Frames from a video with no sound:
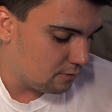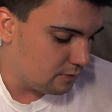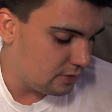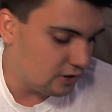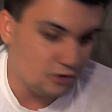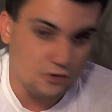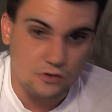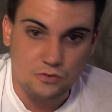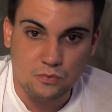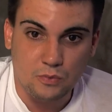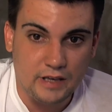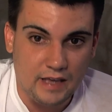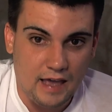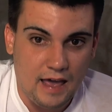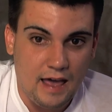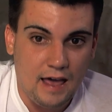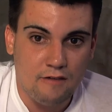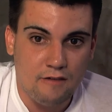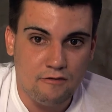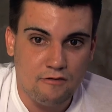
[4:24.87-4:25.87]
because we
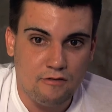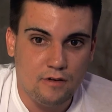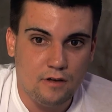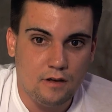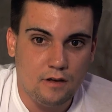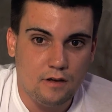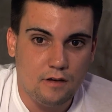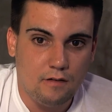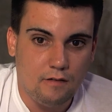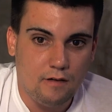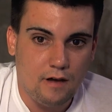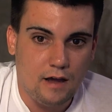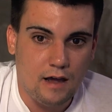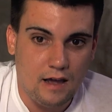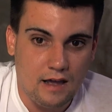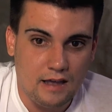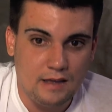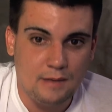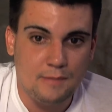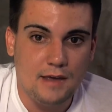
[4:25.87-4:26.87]
have
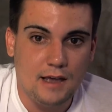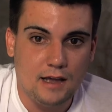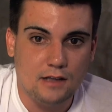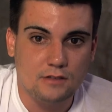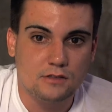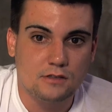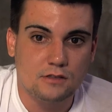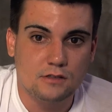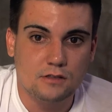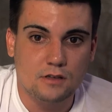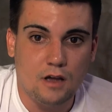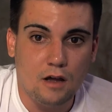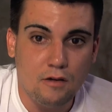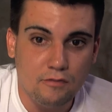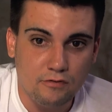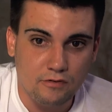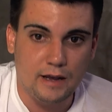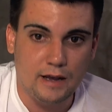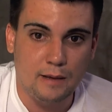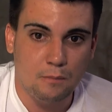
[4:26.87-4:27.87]
high amounts of
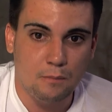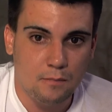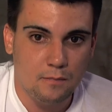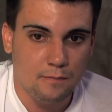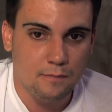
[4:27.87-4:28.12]
RAM.